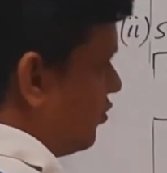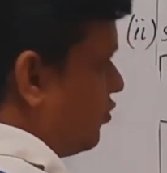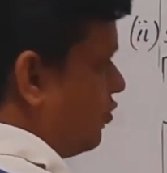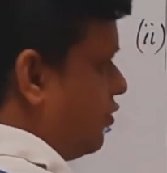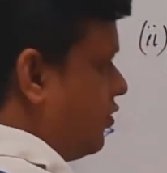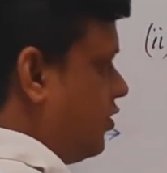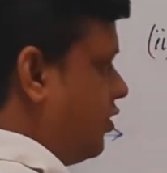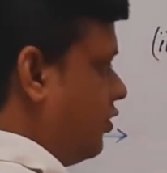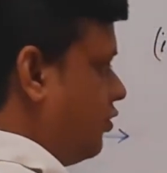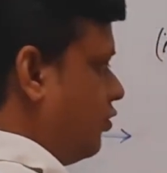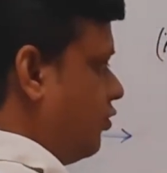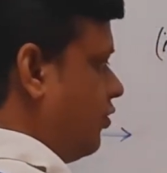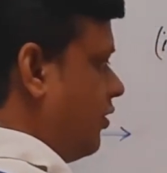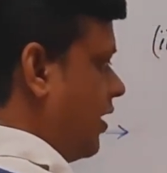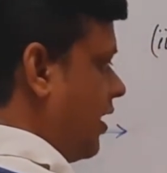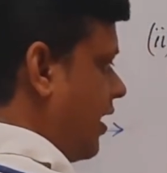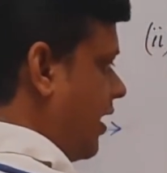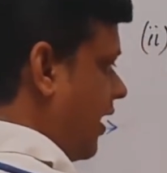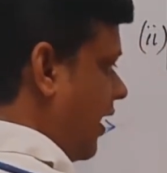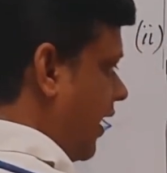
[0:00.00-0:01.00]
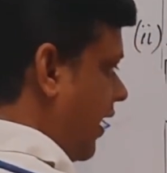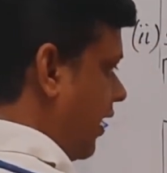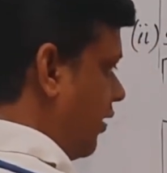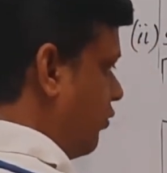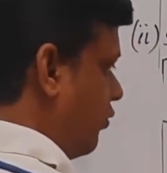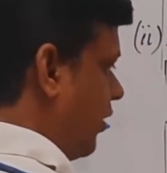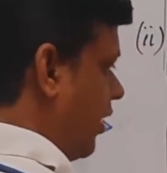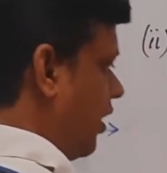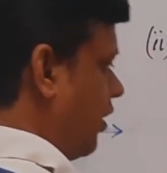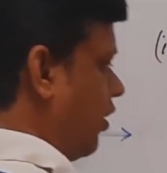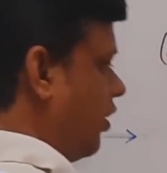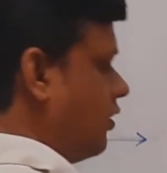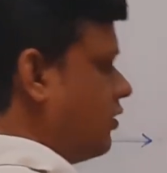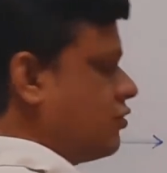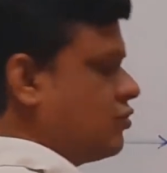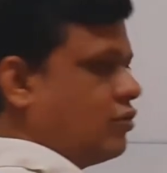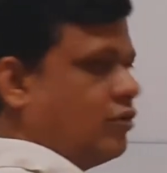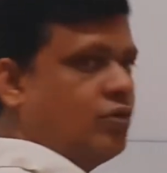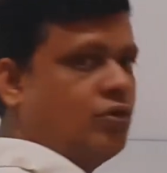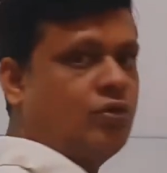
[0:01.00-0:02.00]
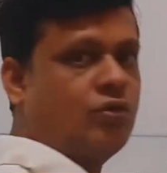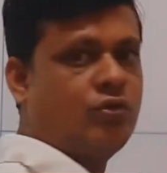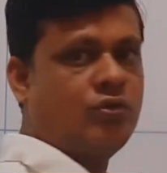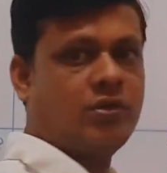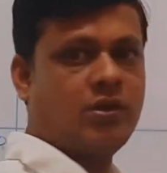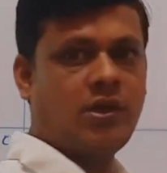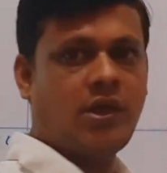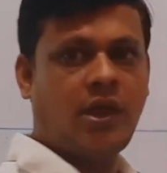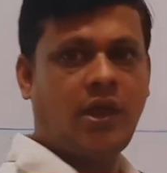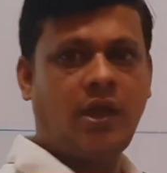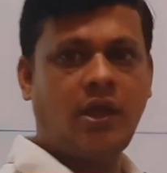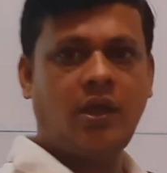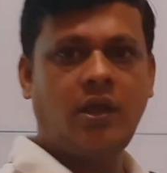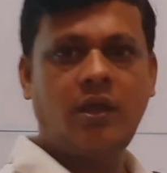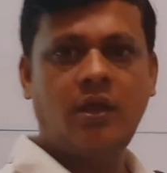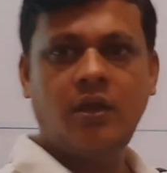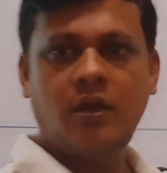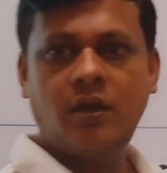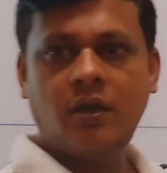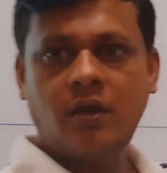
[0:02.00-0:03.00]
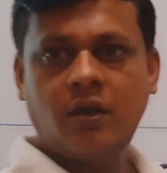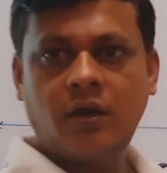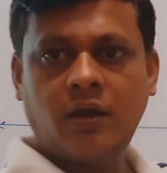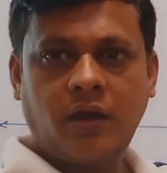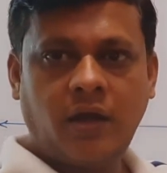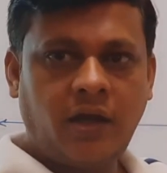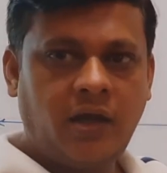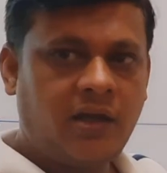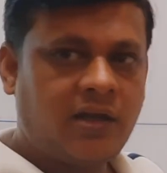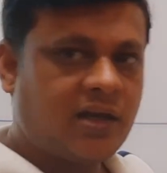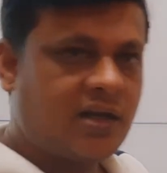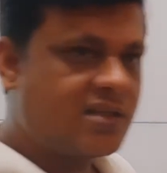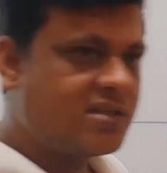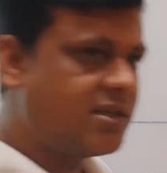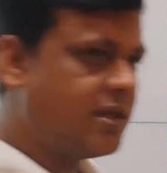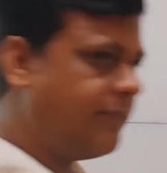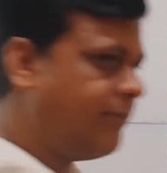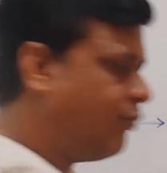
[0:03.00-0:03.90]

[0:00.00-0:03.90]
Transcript: to 0, and we also know the intercept